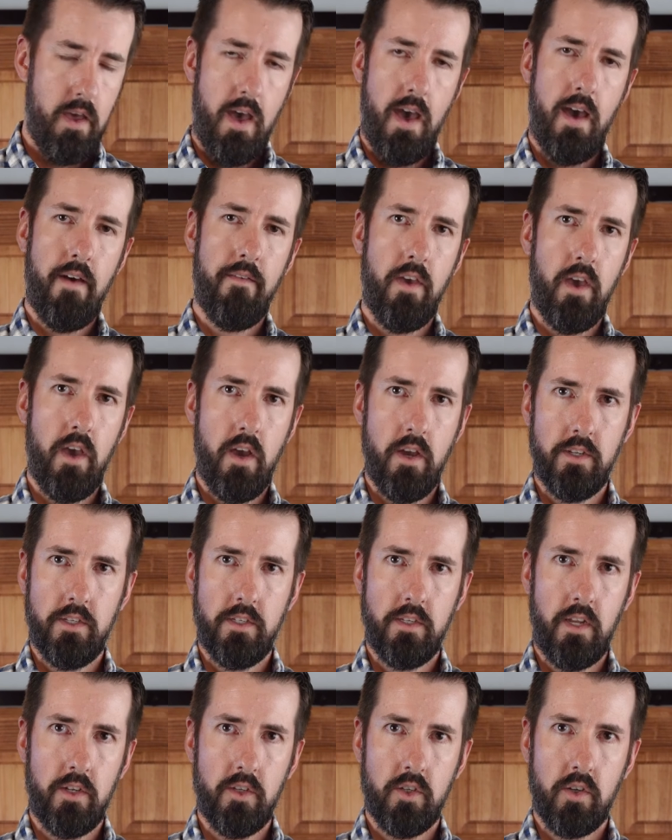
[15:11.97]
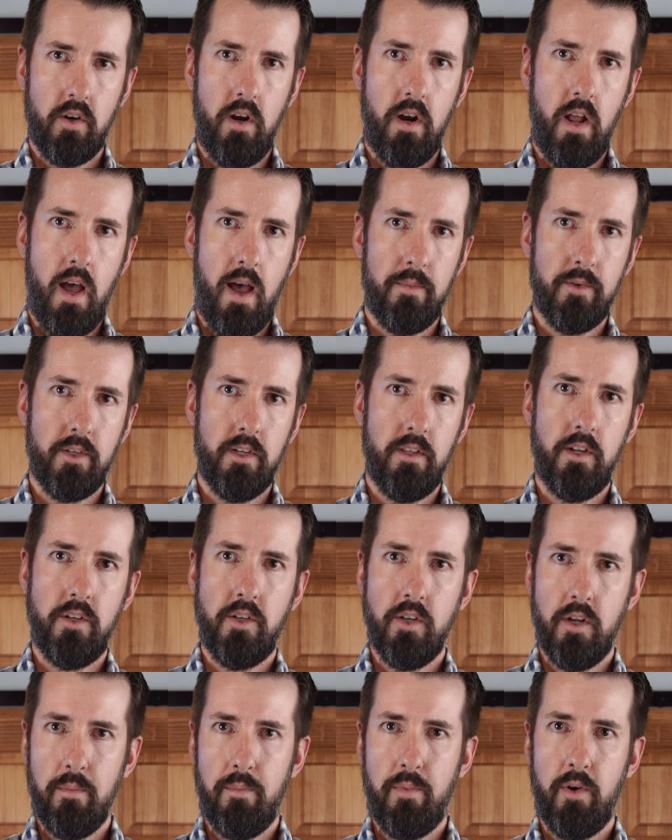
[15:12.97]
Having a good sunscreen option
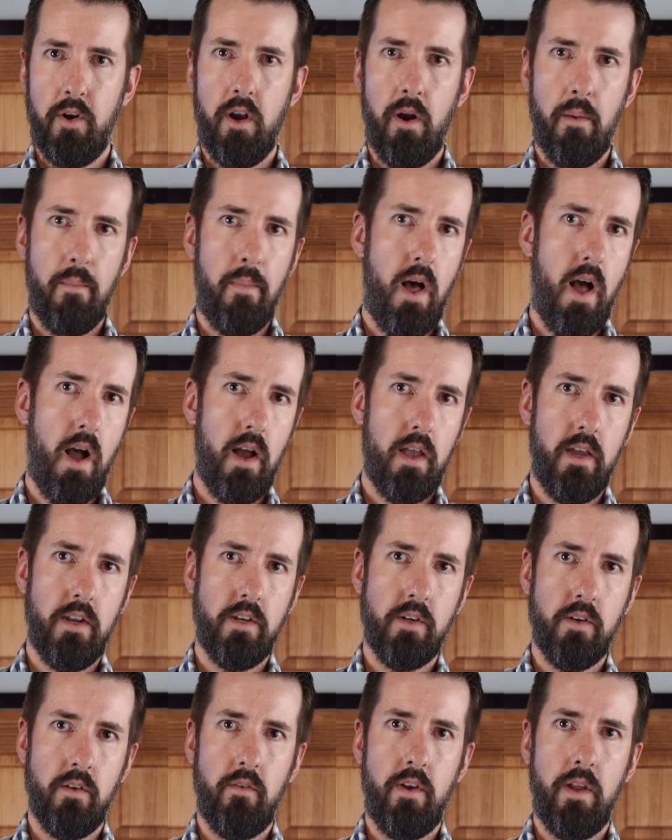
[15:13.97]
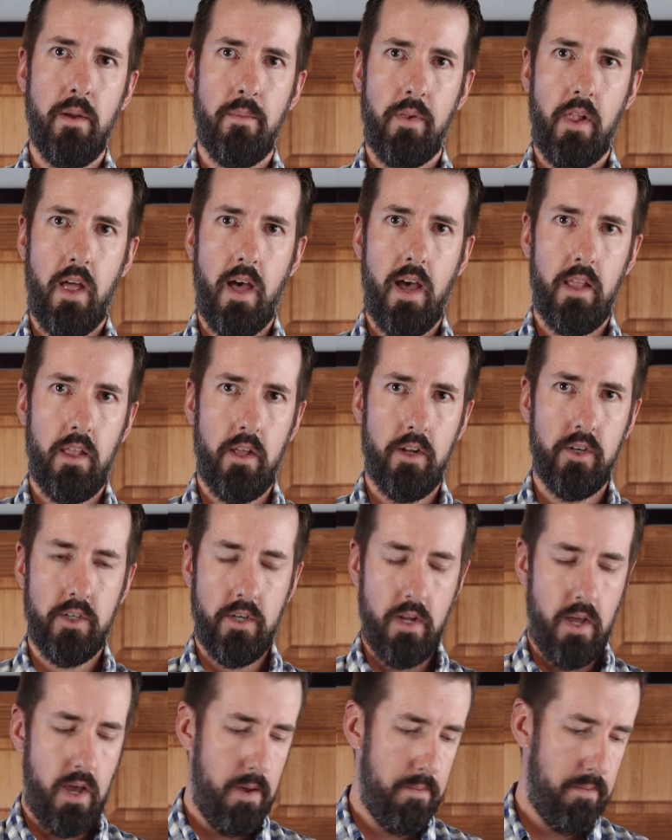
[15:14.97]
that you can put in your pocket to reapply at
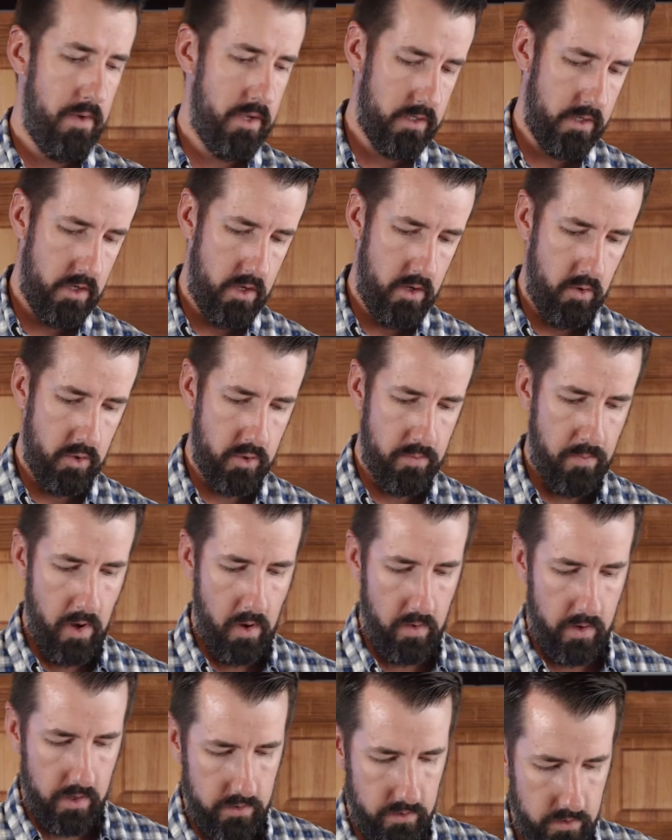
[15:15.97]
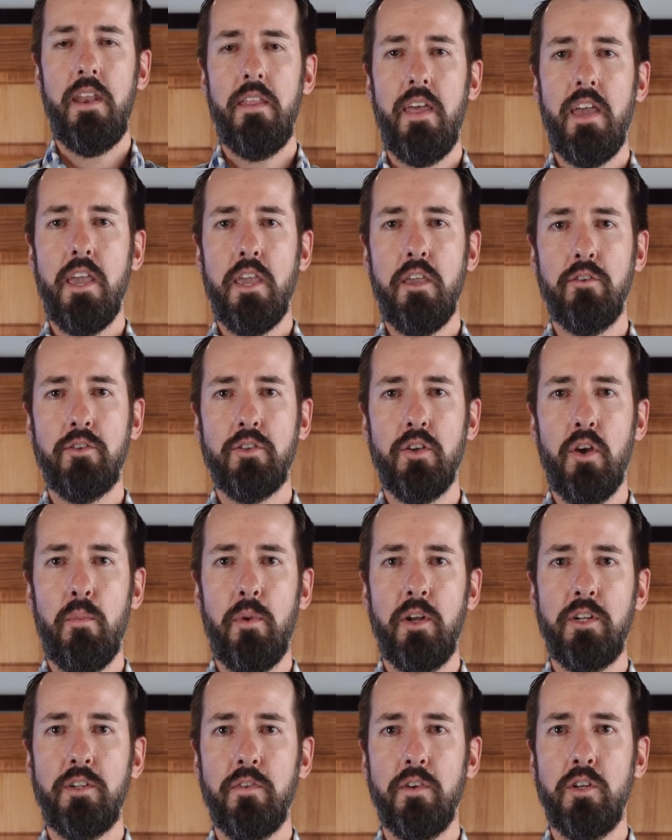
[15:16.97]
lunchtime is a huge bonus. And thank you so
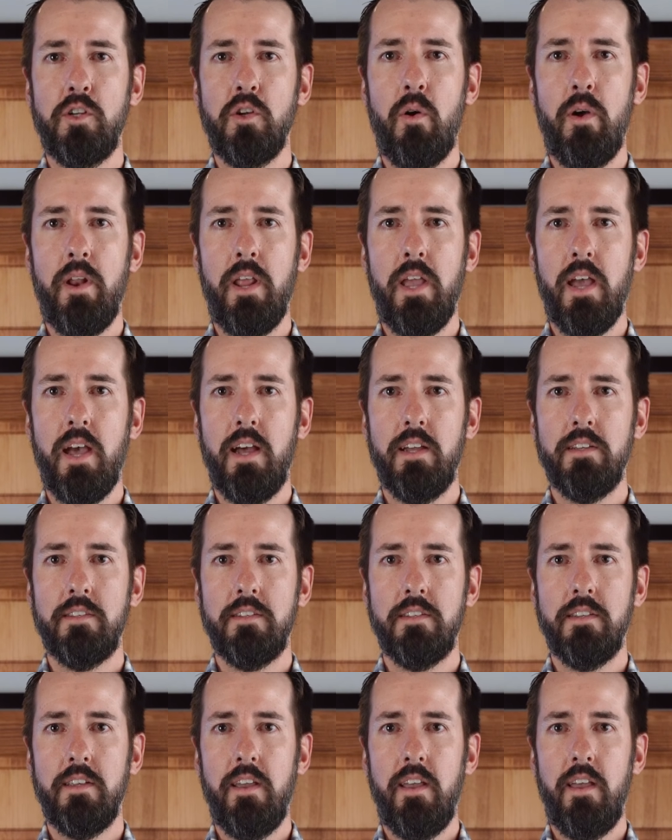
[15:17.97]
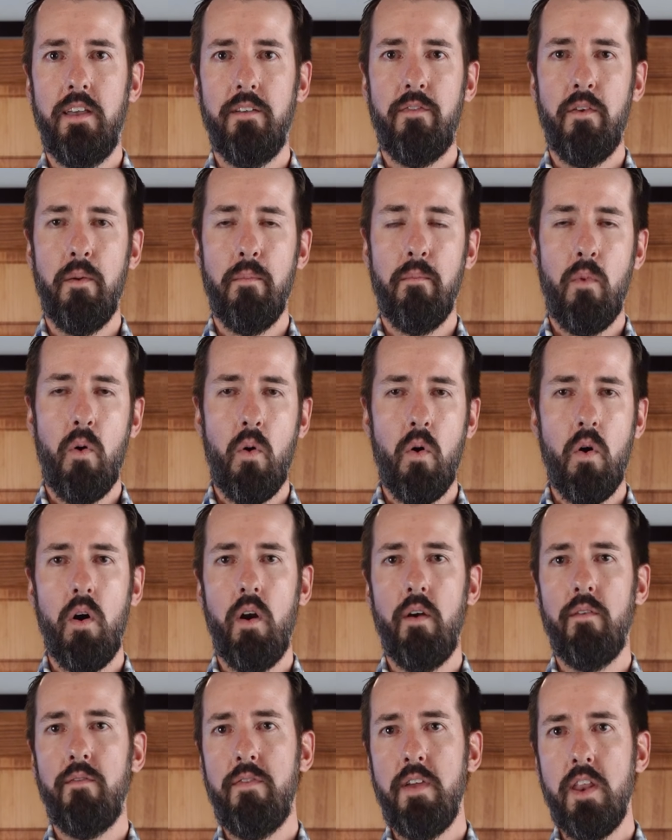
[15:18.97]
much for joining us. For
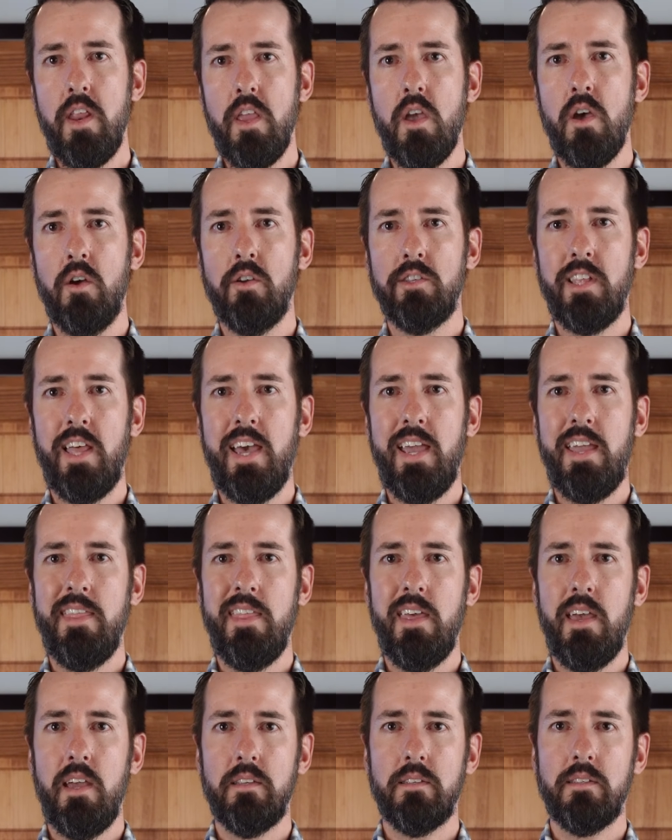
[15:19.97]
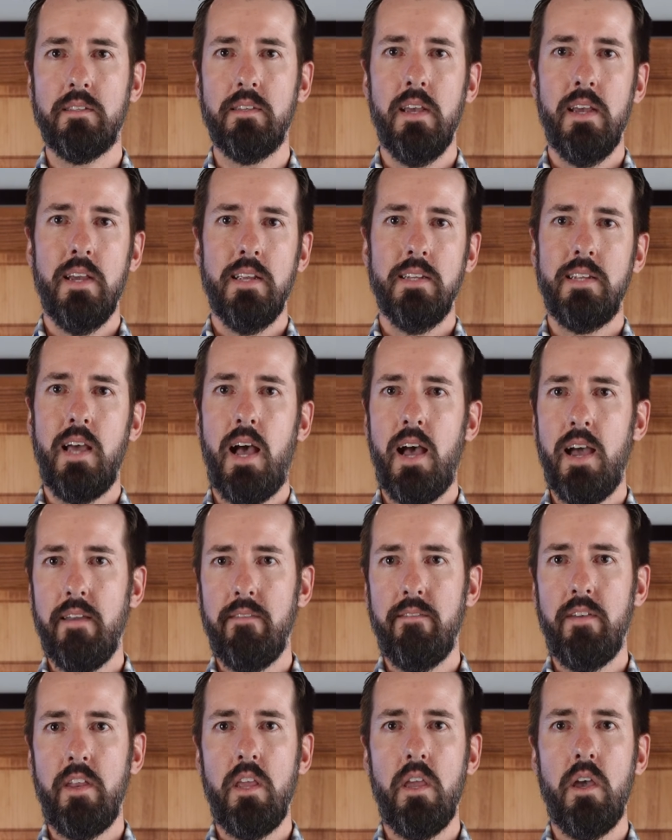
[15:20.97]
more videos like this,
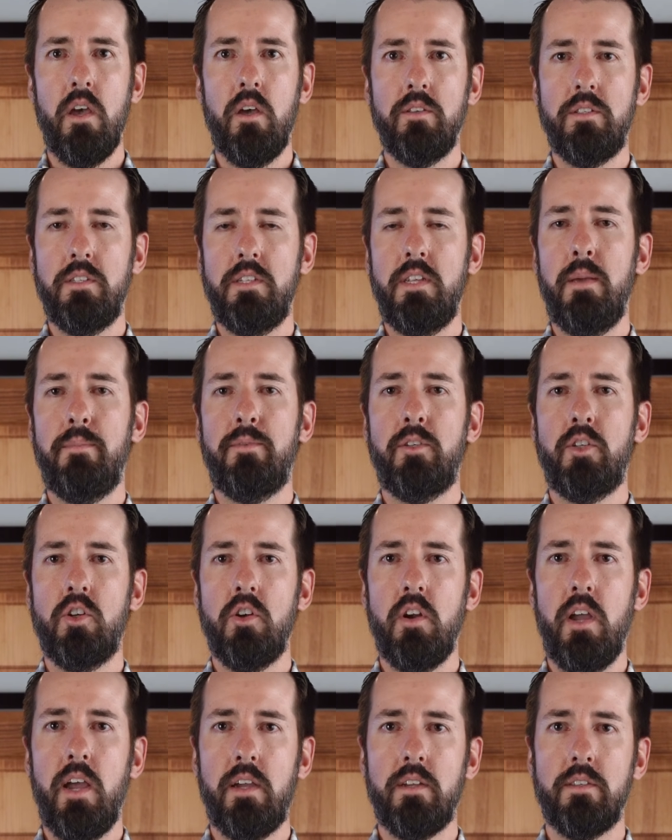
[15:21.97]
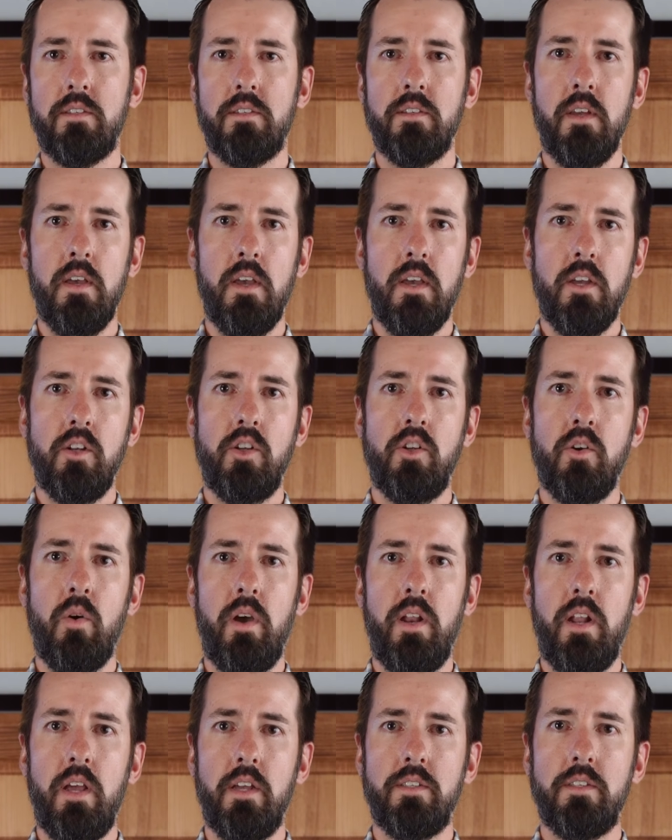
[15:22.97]
tying videos, tips, tricks,
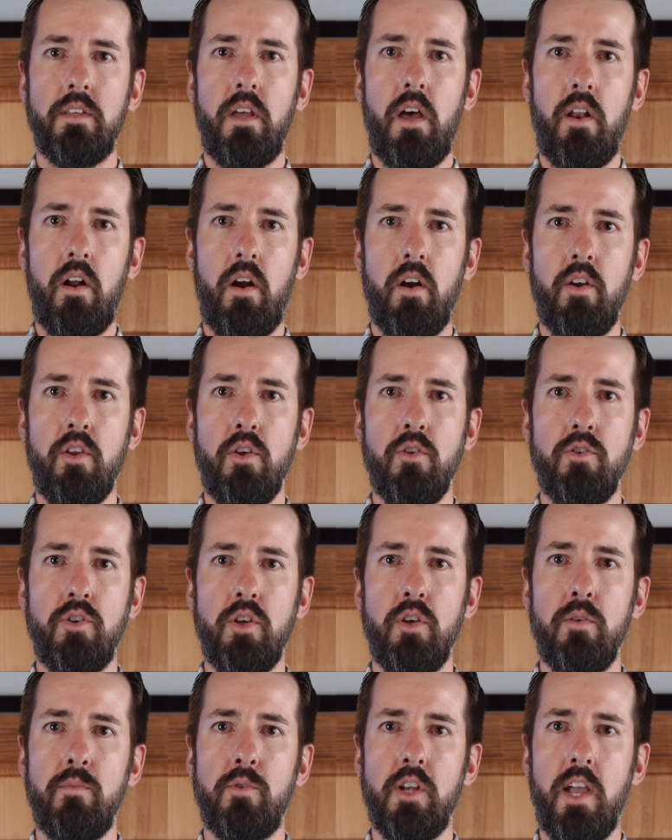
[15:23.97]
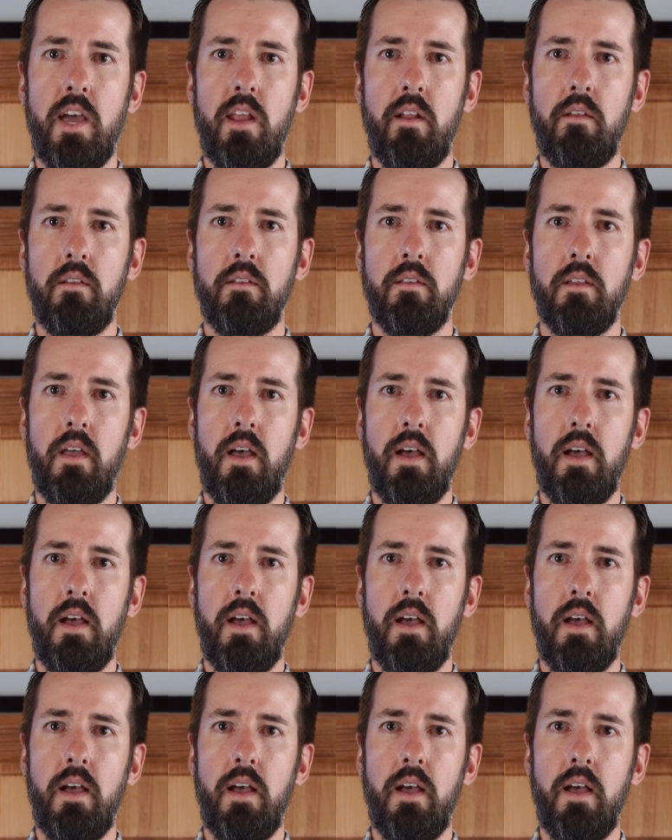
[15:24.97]
join us on our YouTube channel.